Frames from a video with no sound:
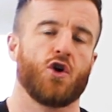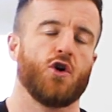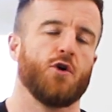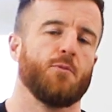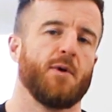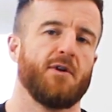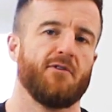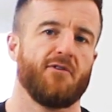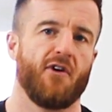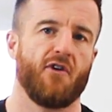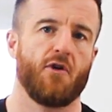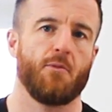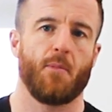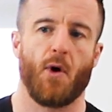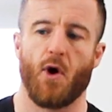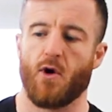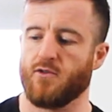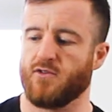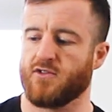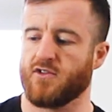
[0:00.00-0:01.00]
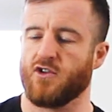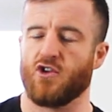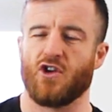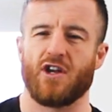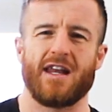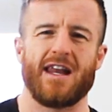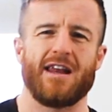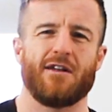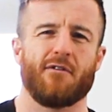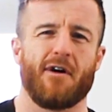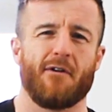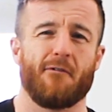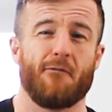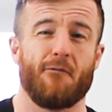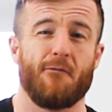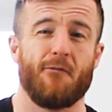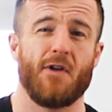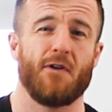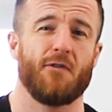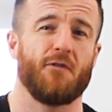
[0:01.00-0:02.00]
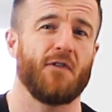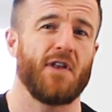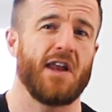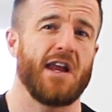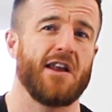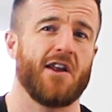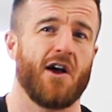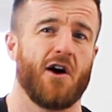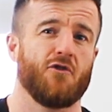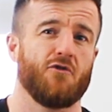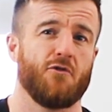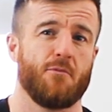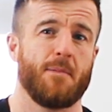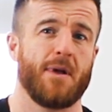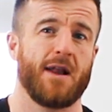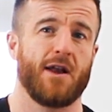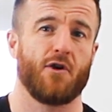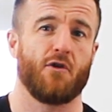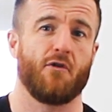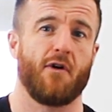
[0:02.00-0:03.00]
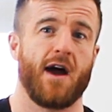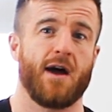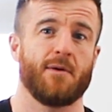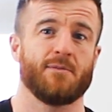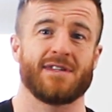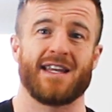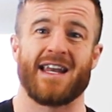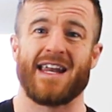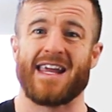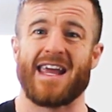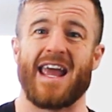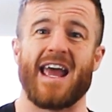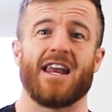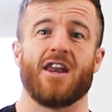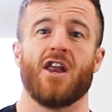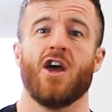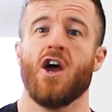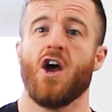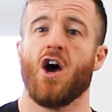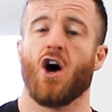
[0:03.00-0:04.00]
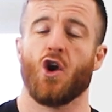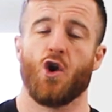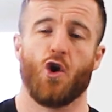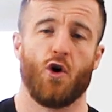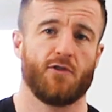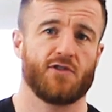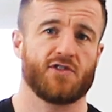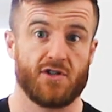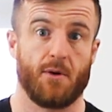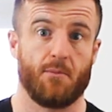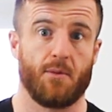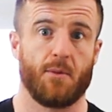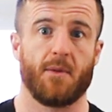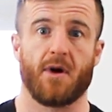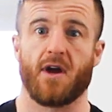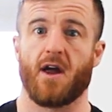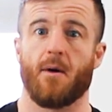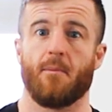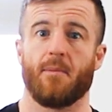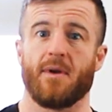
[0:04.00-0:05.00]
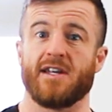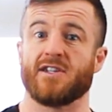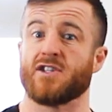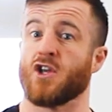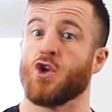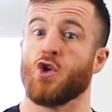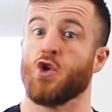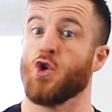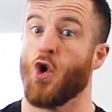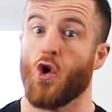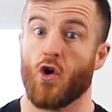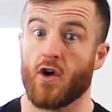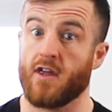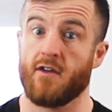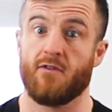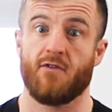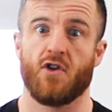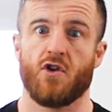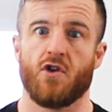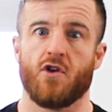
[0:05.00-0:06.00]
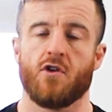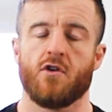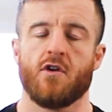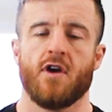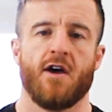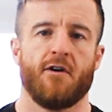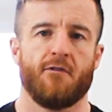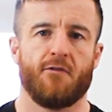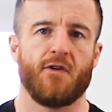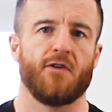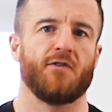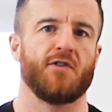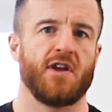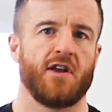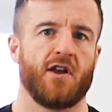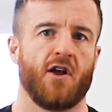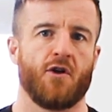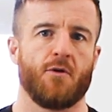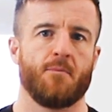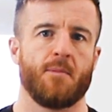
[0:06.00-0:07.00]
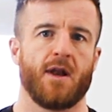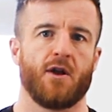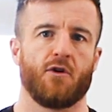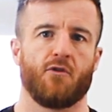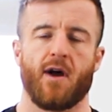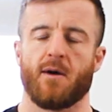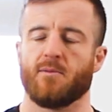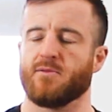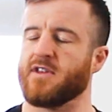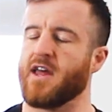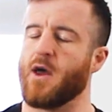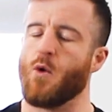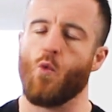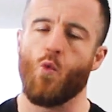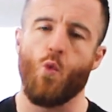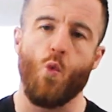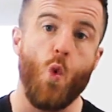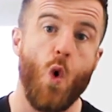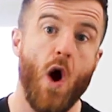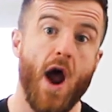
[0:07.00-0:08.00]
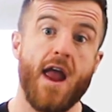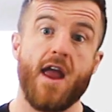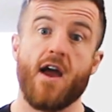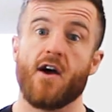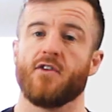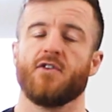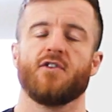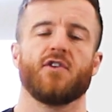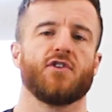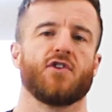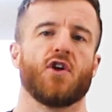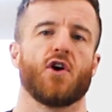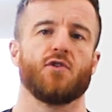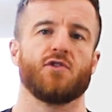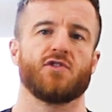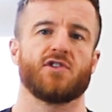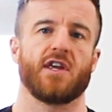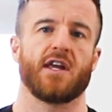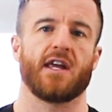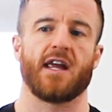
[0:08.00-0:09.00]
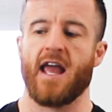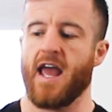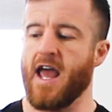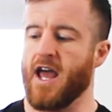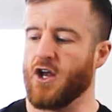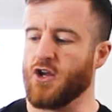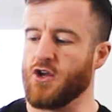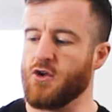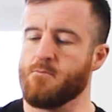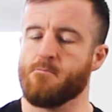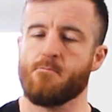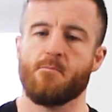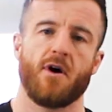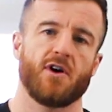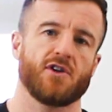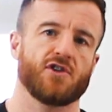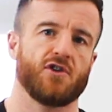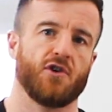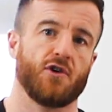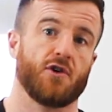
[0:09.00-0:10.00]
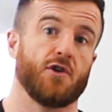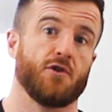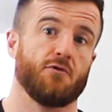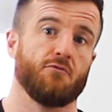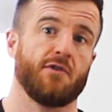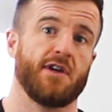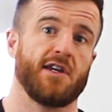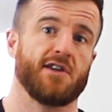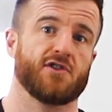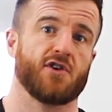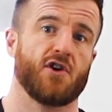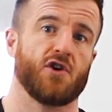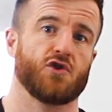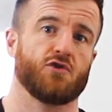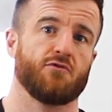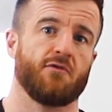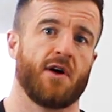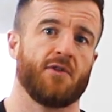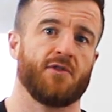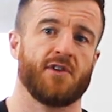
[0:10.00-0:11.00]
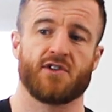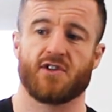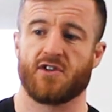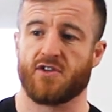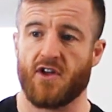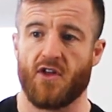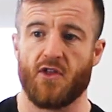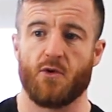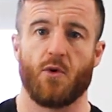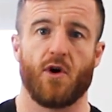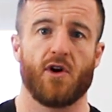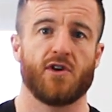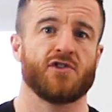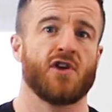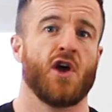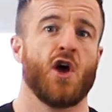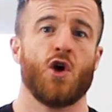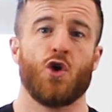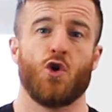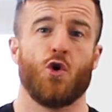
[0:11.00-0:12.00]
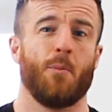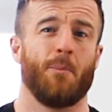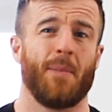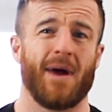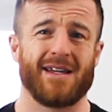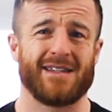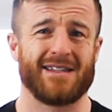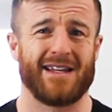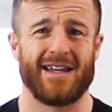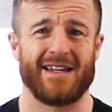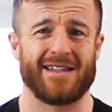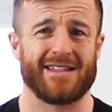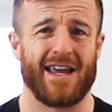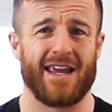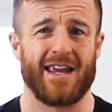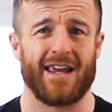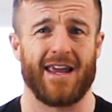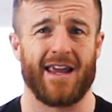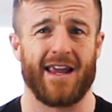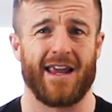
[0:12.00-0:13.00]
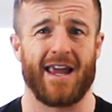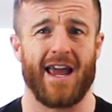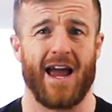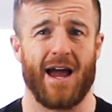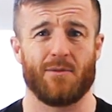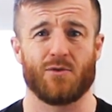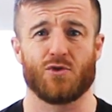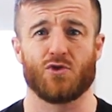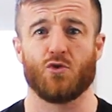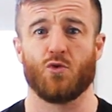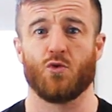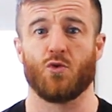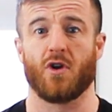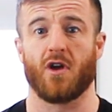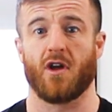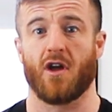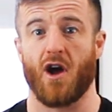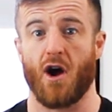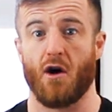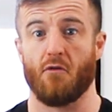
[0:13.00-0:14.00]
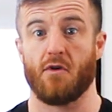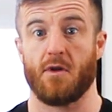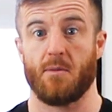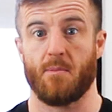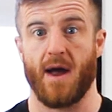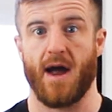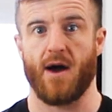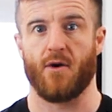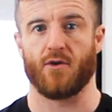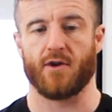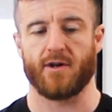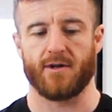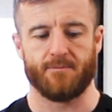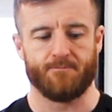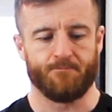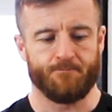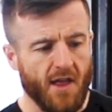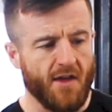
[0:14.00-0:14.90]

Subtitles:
could be very potent. You need around 1,500 milligrams. And again, a lot of supplement companies are not giving you 1,500 milligrams. They're way underdosing, and you must look at the research around this, because otherwise you're basically taking capsuled curry powder.